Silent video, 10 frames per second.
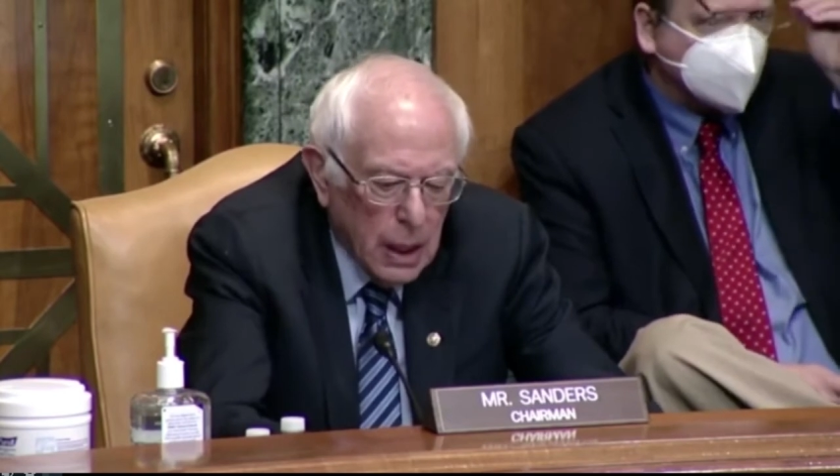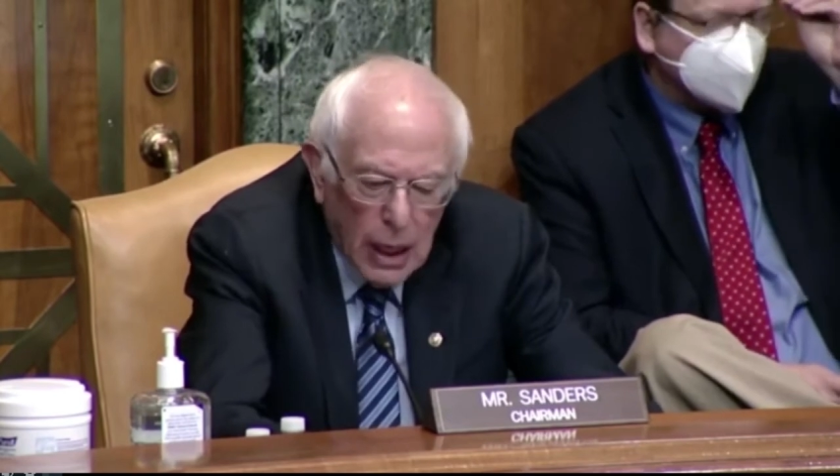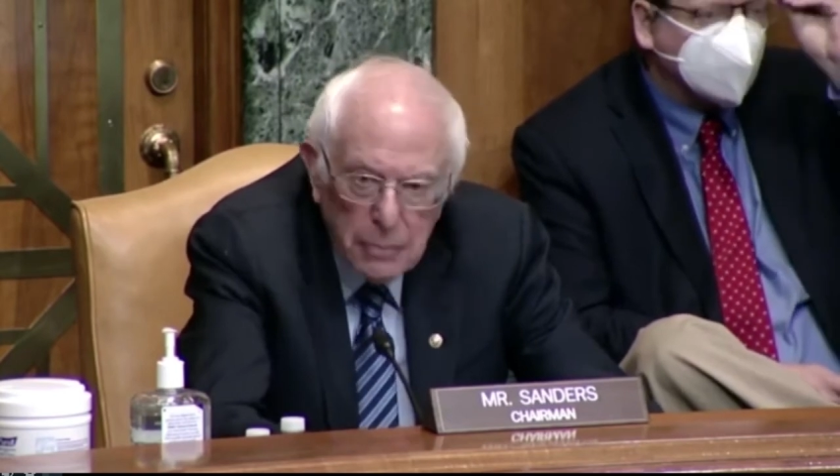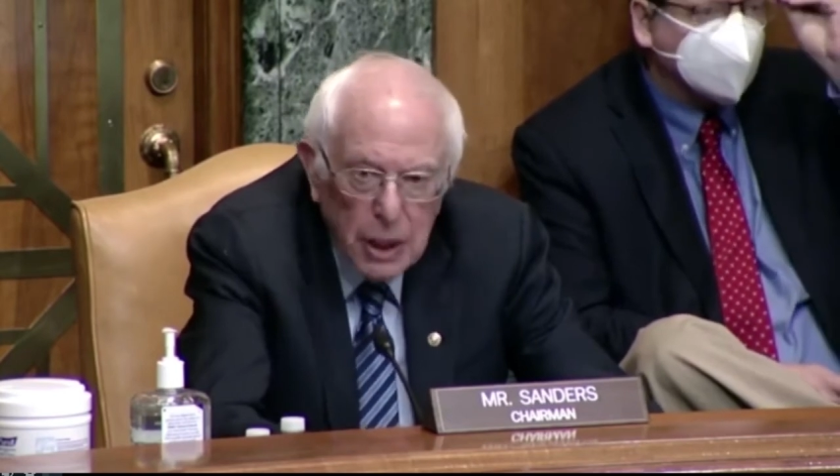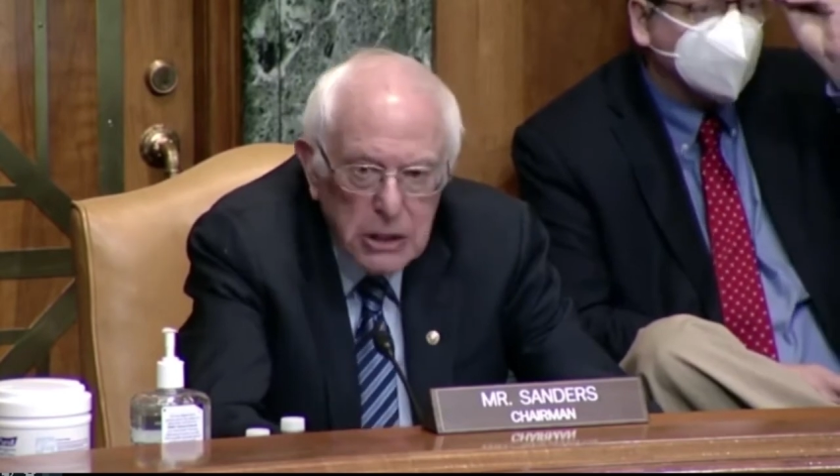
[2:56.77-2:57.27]

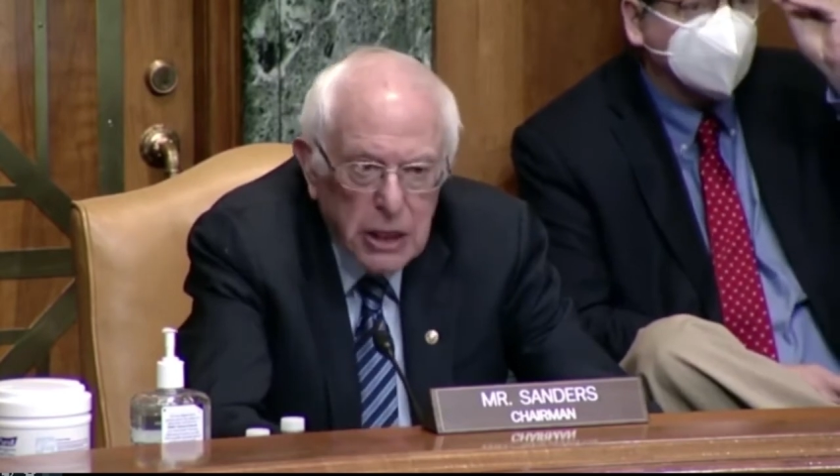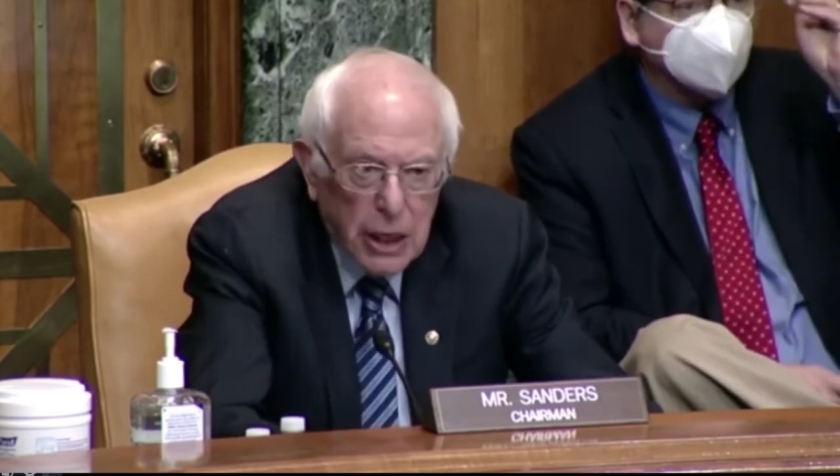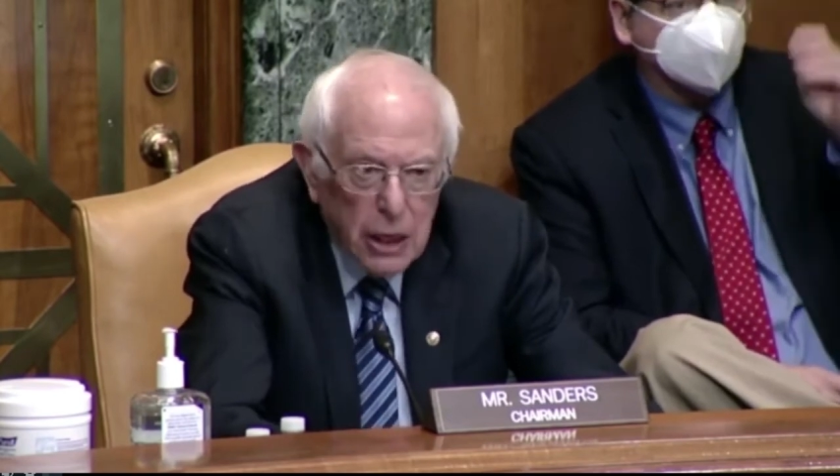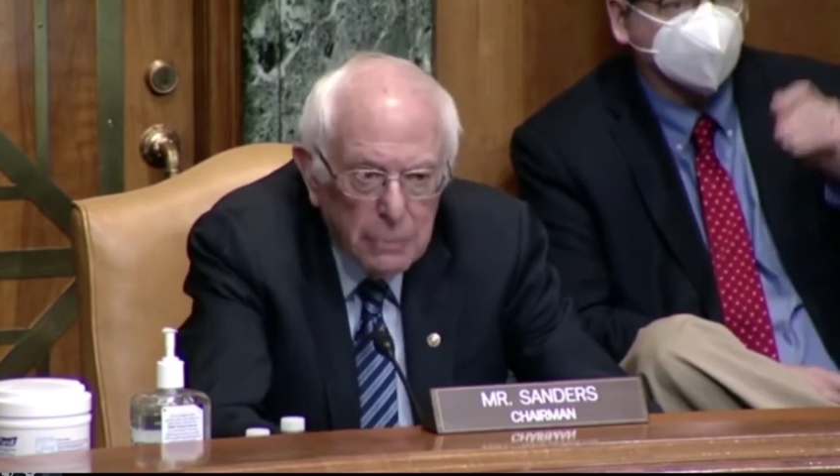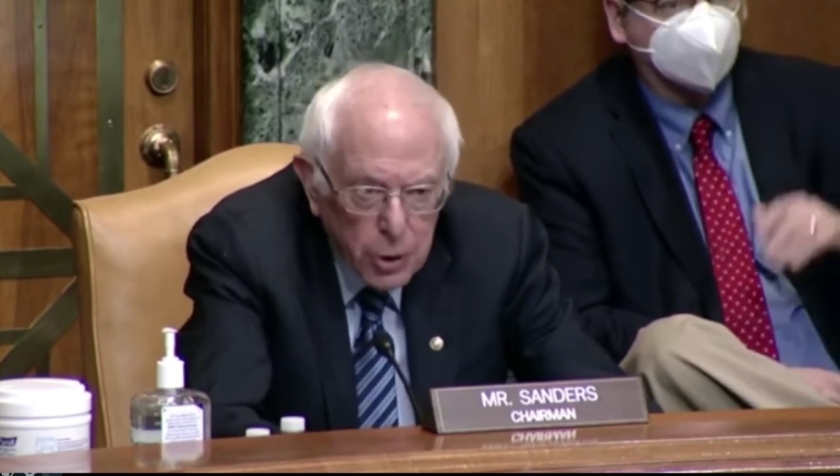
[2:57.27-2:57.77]
And I must
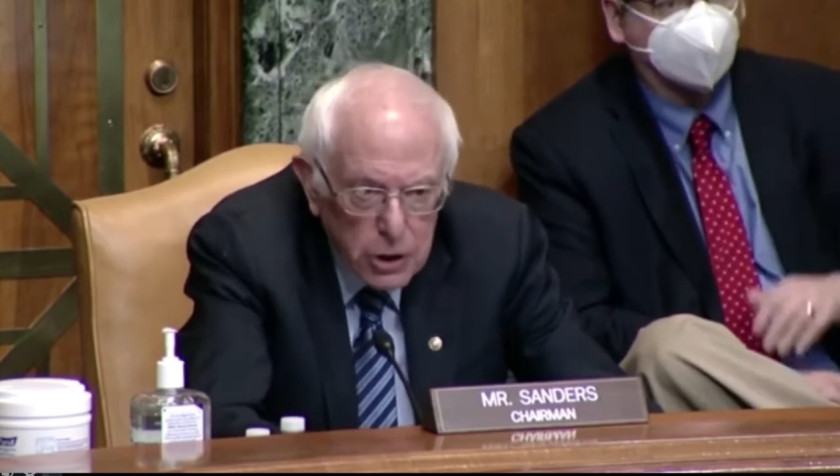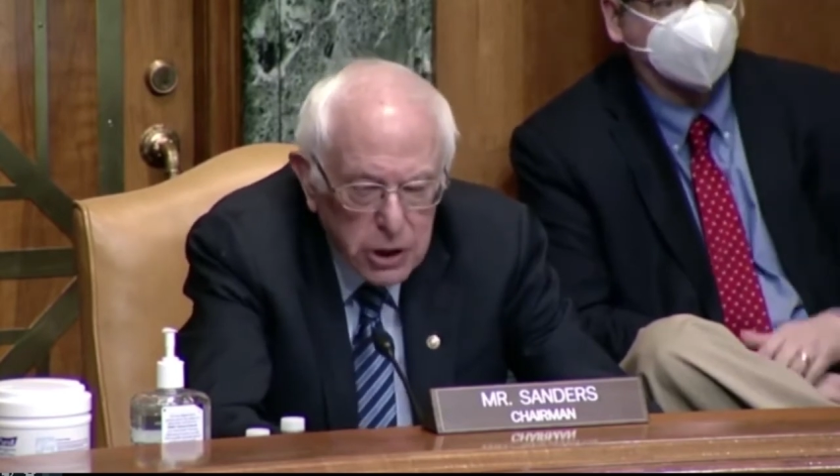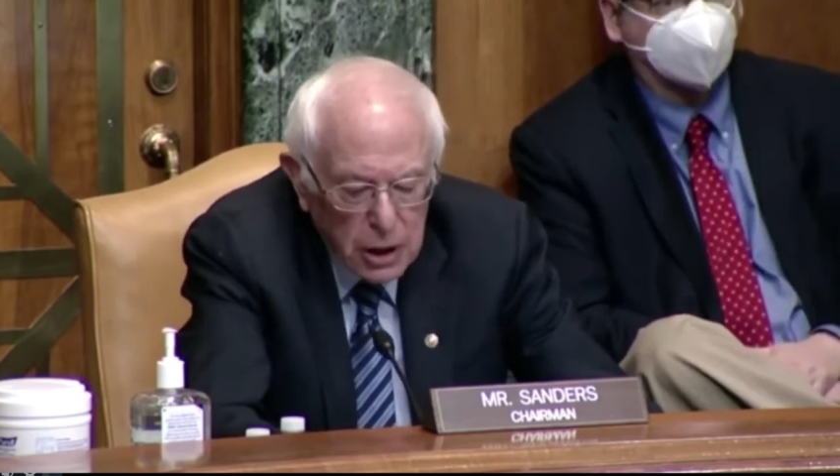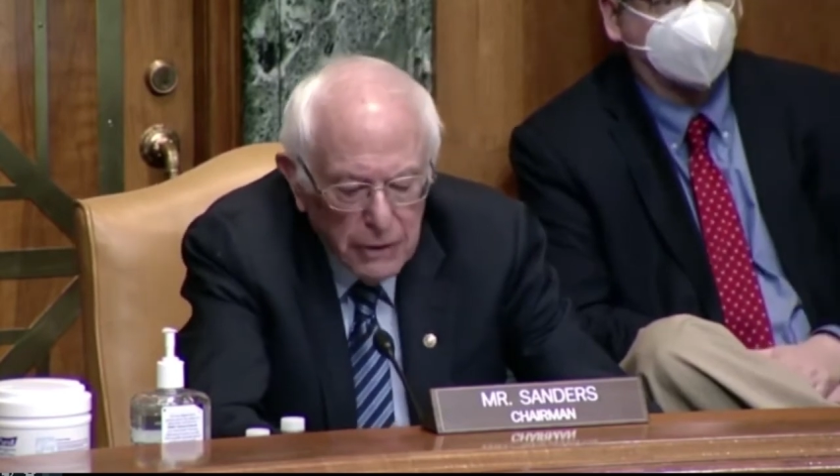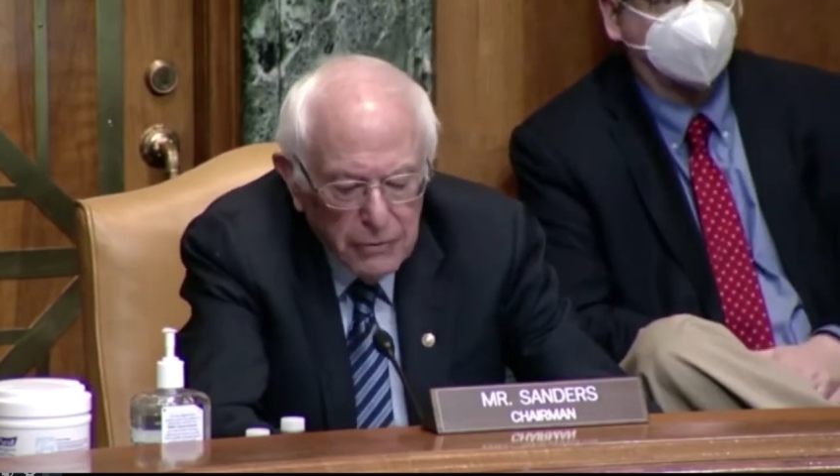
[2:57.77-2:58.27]
say, on a
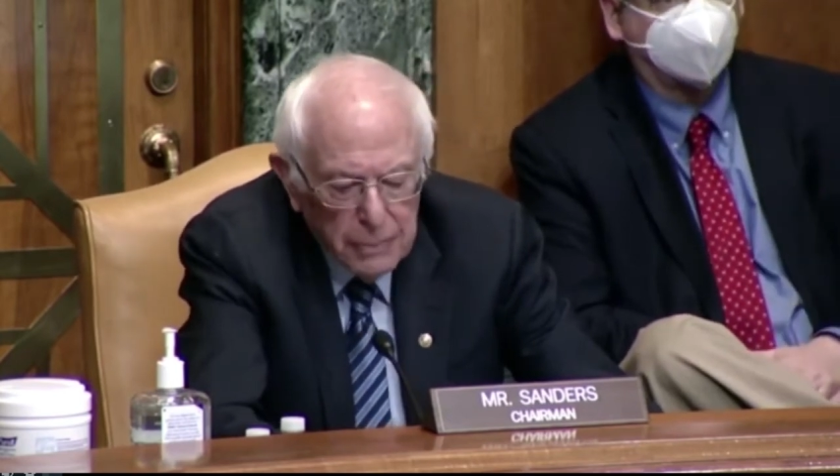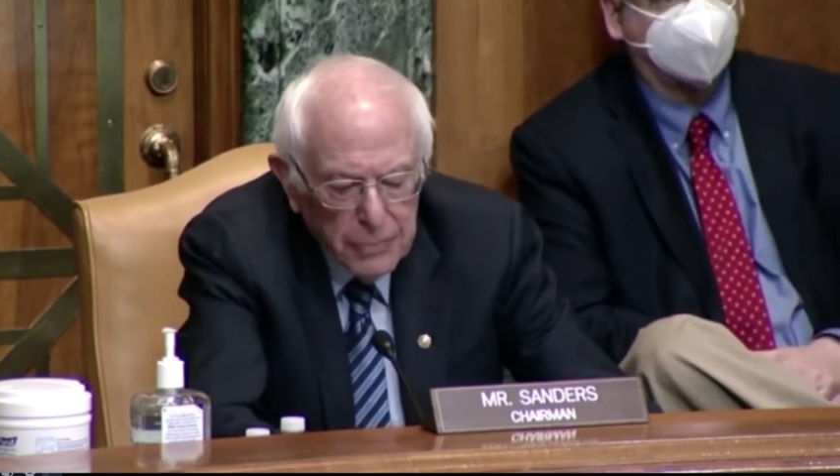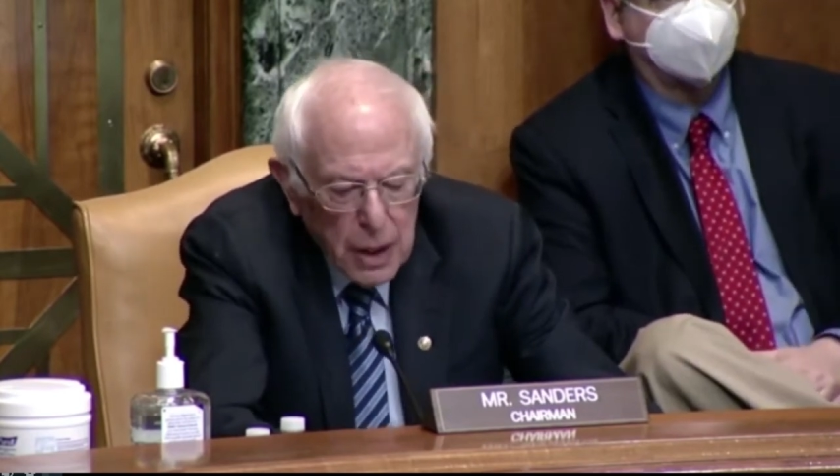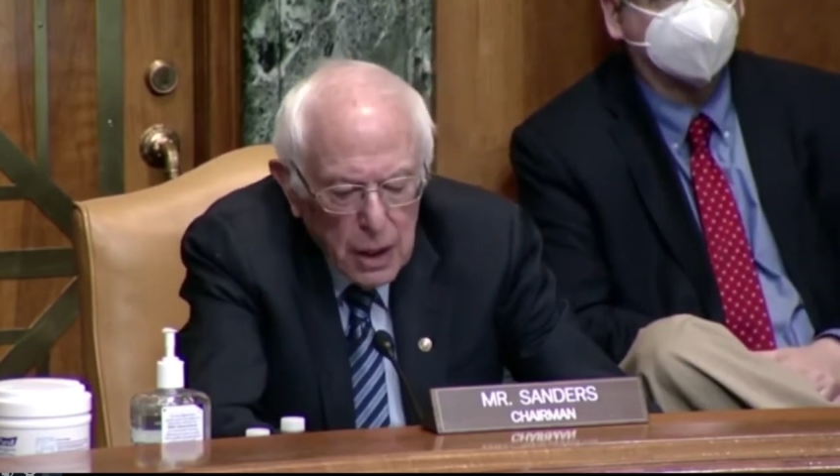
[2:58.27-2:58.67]
personal level,